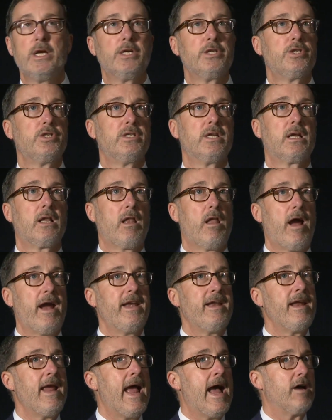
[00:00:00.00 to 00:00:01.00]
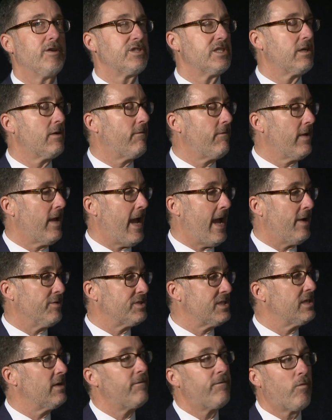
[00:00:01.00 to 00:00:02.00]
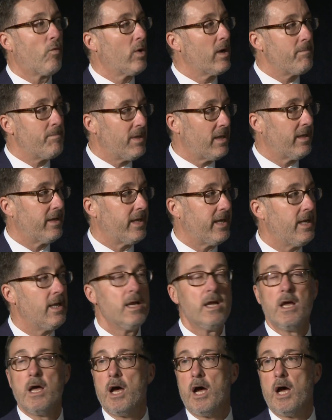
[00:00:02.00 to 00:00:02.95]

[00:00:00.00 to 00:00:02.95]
to declining housing affordability